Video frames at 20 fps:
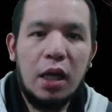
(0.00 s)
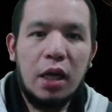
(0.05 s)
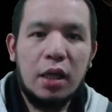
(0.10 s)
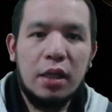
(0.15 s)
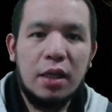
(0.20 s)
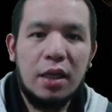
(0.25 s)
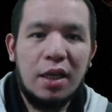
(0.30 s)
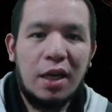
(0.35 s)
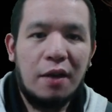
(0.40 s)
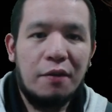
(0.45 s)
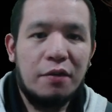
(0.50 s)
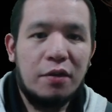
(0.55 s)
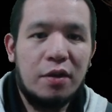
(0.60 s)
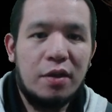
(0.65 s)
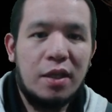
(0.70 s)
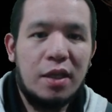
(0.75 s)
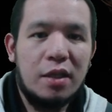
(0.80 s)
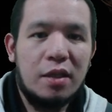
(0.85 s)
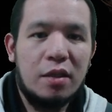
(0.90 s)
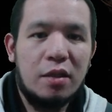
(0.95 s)
Then after
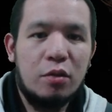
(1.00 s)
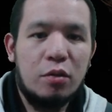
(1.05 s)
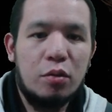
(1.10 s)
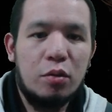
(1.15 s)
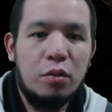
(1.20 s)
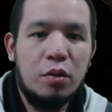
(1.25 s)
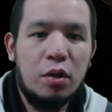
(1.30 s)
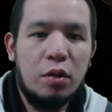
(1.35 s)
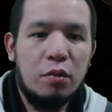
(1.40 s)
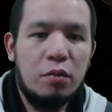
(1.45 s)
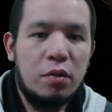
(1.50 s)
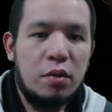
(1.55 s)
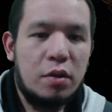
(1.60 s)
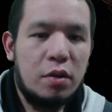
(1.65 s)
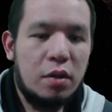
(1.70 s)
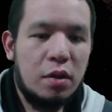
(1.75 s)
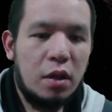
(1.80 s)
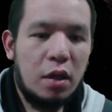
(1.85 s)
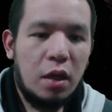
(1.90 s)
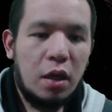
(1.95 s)
these 2 nodes,